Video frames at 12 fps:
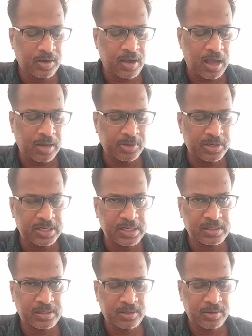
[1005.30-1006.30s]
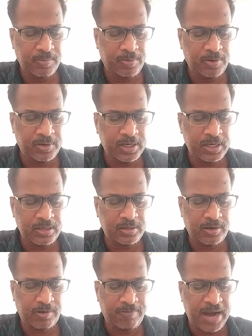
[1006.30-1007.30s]
carbohydrates,
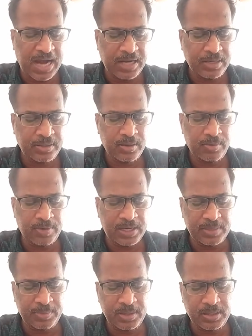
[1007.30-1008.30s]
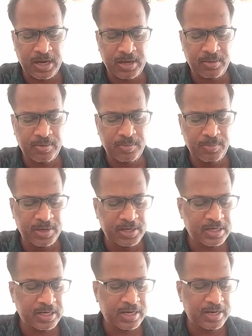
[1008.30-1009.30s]
proteins, fats, vitamins, and
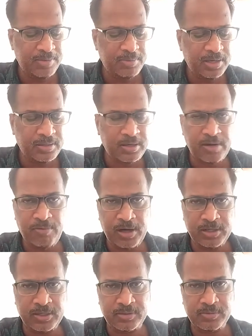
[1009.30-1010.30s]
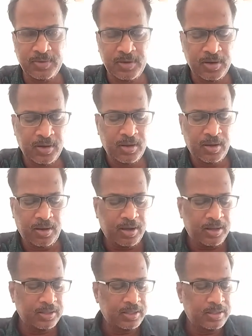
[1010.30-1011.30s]
mineral elements and water.
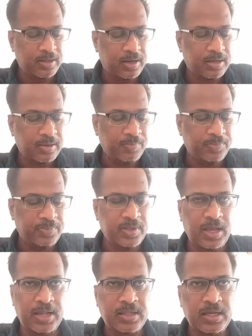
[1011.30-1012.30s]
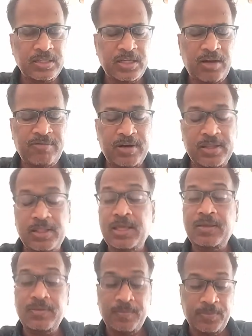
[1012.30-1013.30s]
All these are essential for
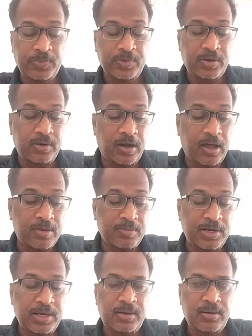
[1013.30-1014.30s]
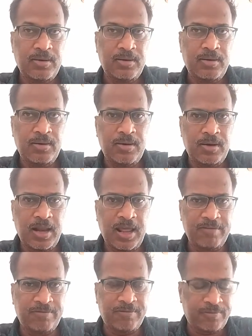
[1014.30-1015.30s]
the normal
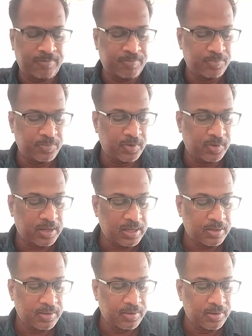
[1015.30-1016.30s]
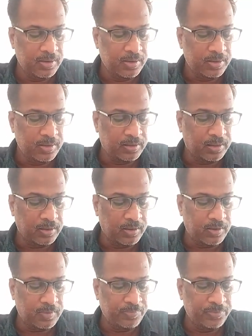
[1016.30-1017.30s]
life. Okay,
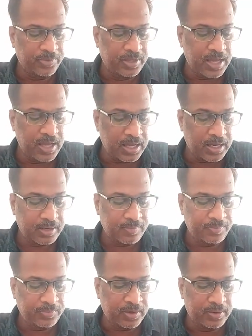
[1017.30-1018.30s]
so here